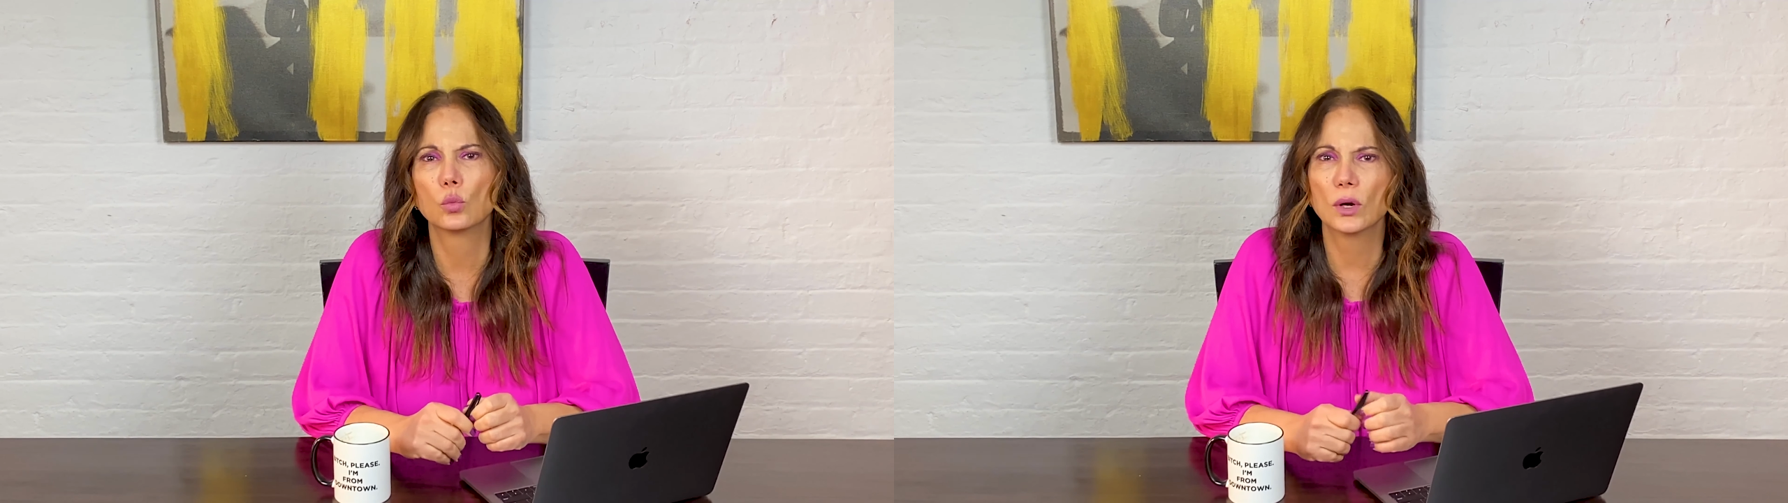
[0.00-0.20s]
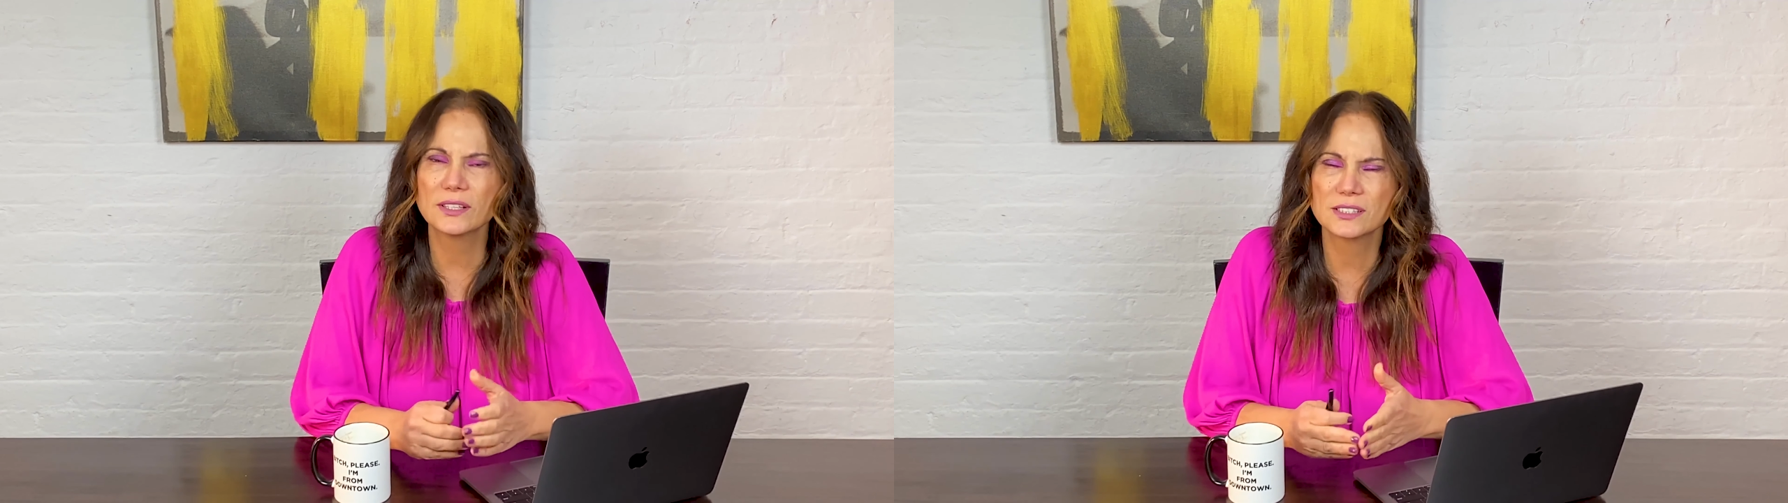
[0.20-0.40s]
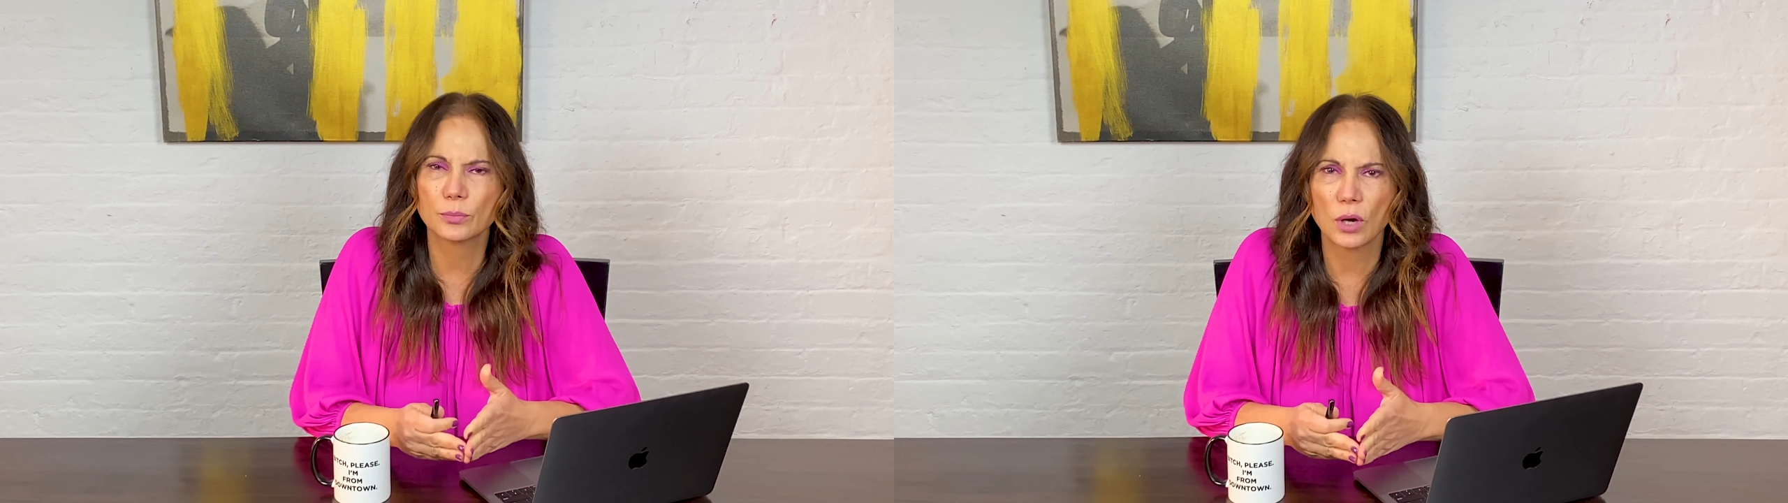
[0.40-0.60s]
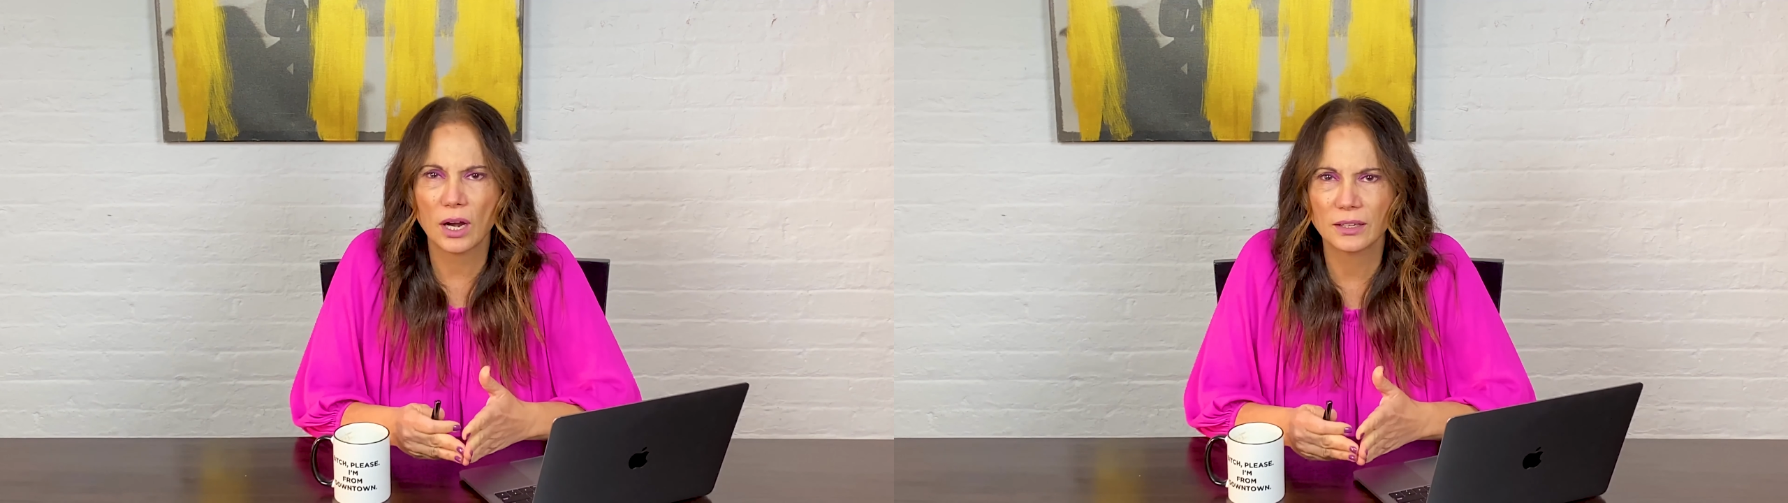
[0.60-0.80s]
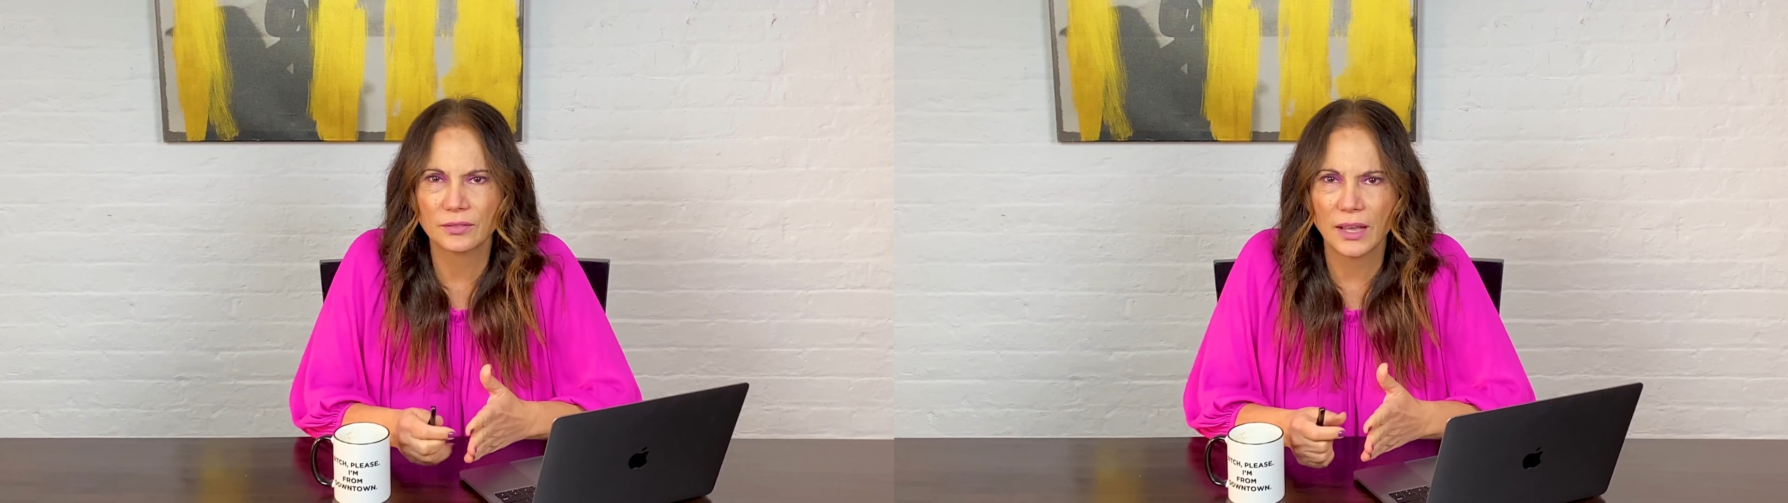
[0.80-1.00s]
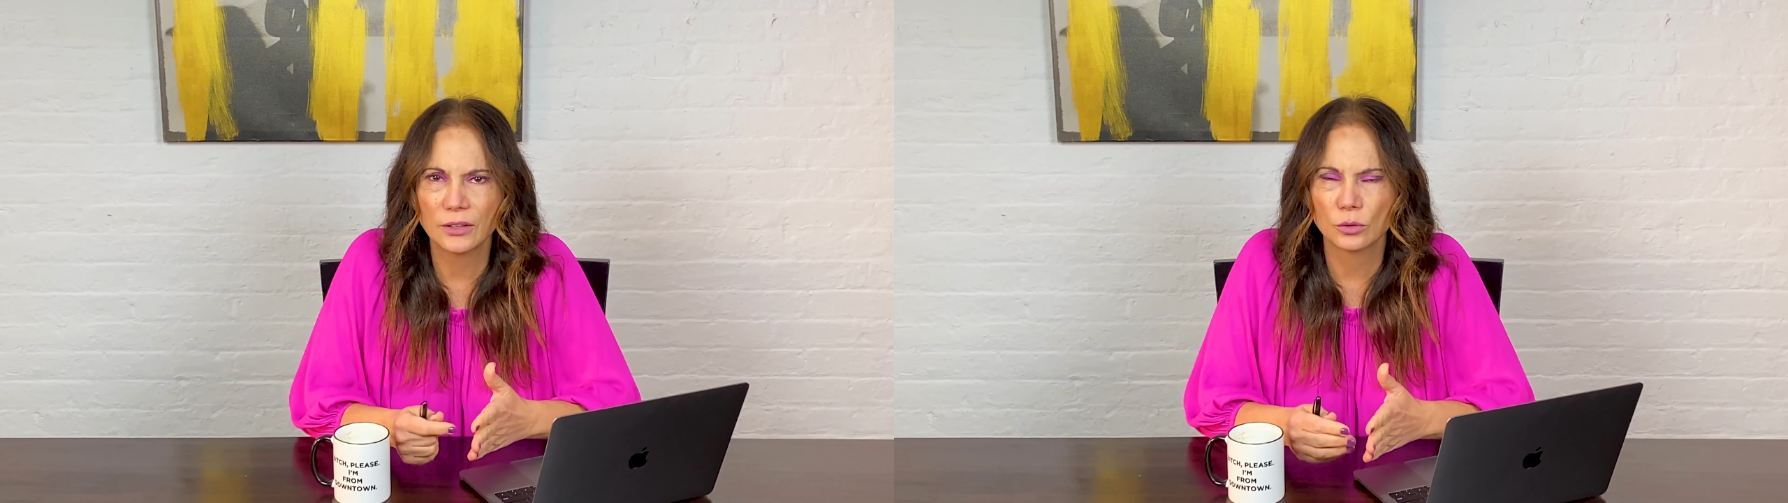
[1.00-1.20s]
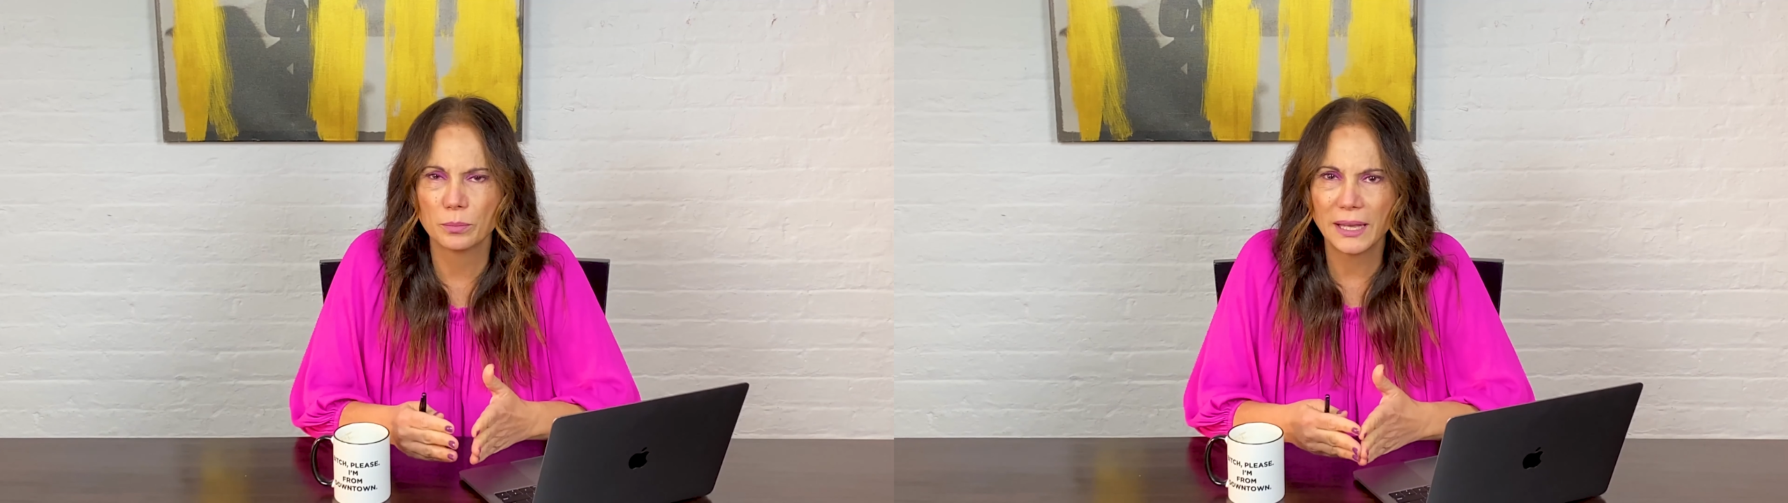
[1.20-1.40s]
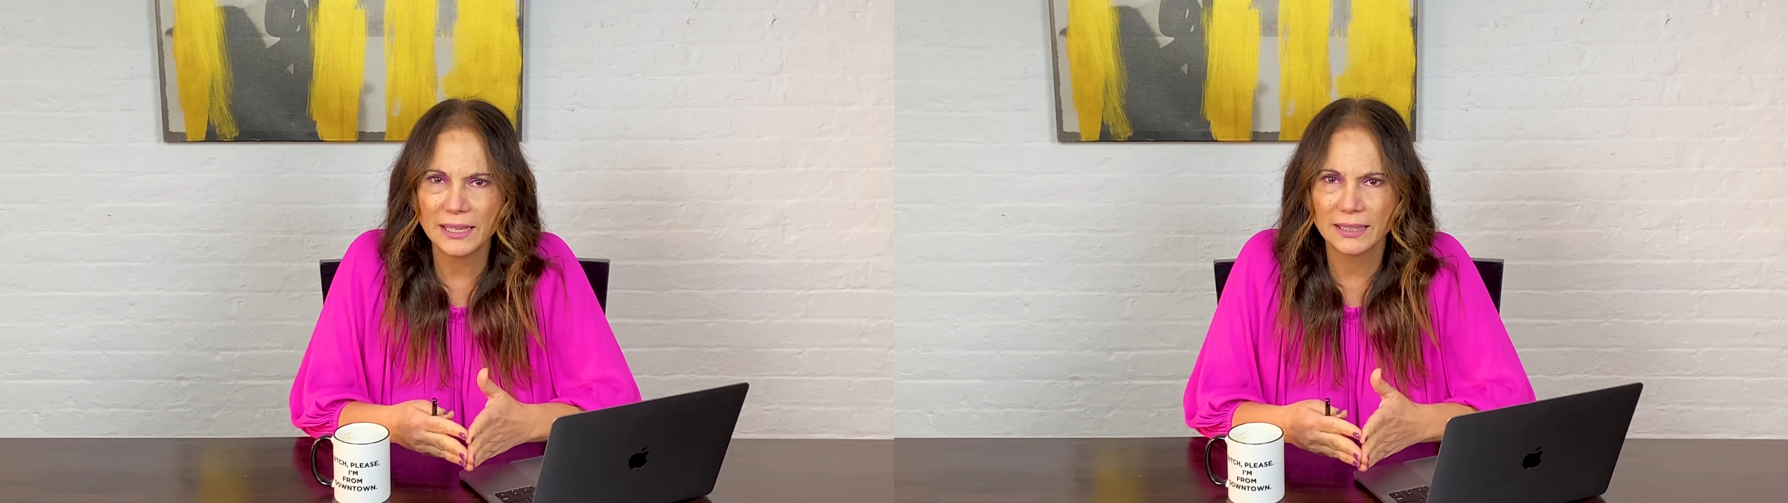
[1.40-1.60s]
what is the product that you're
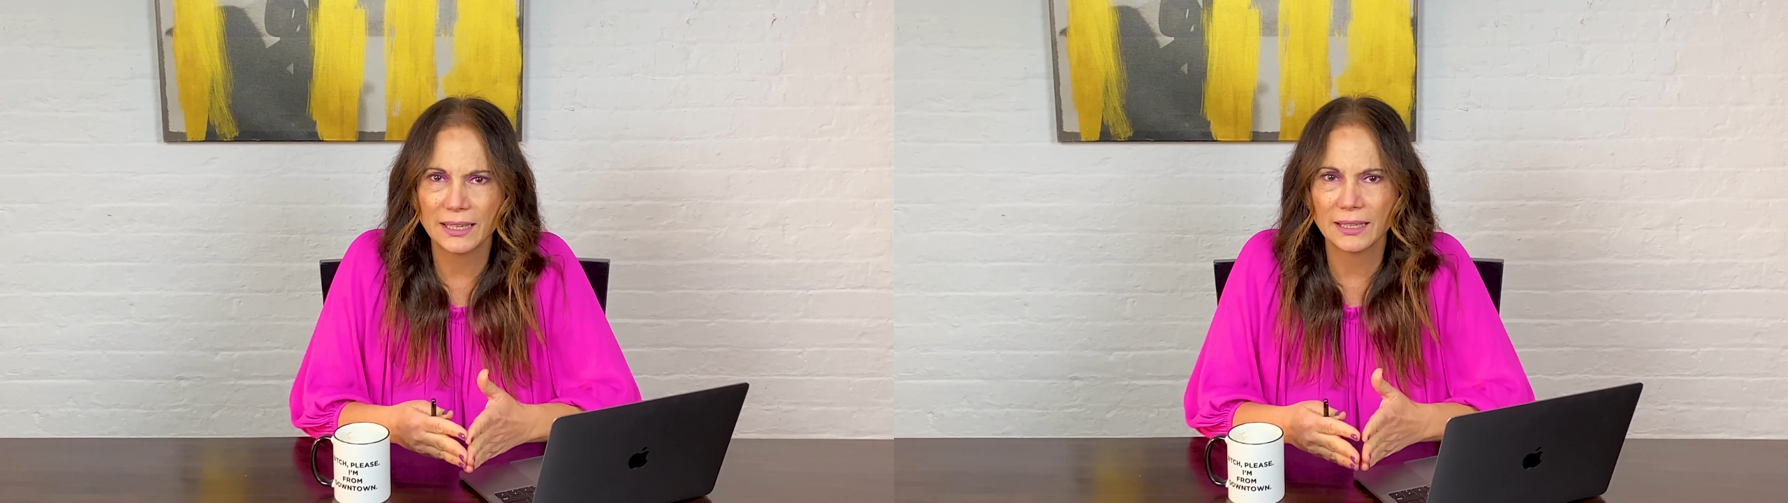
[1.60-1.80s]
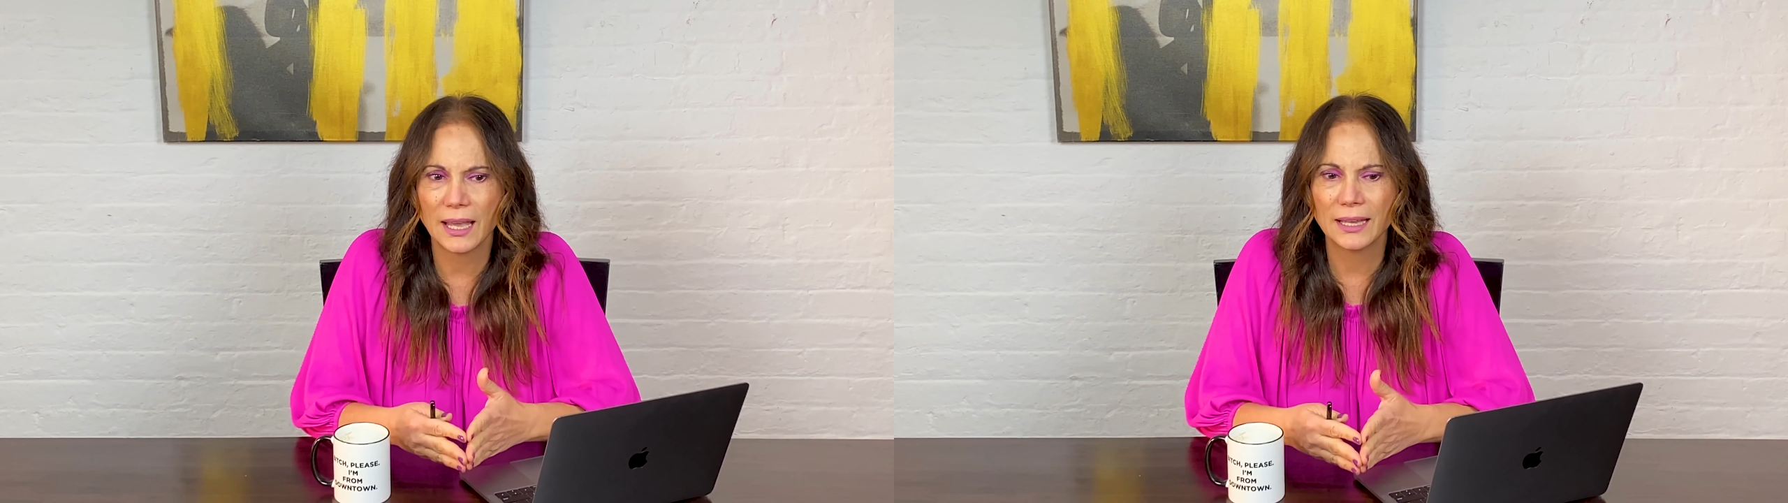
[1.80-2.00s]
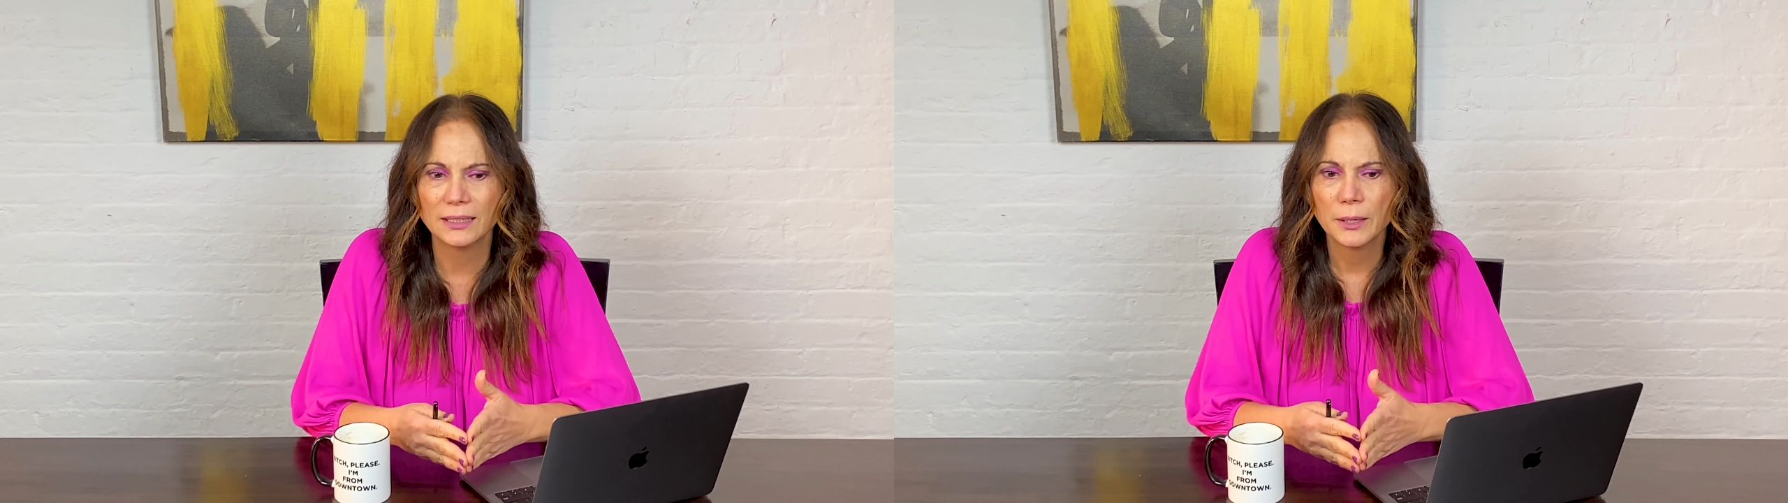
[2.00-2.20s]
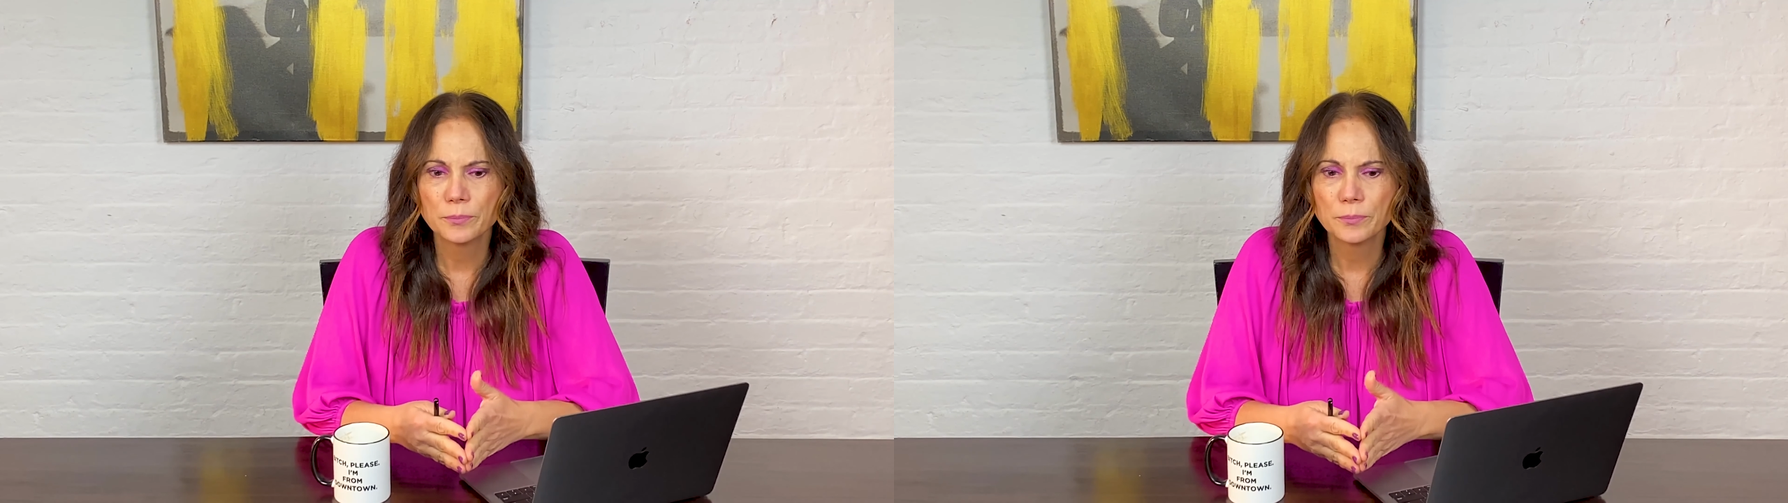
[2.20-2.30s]
making, and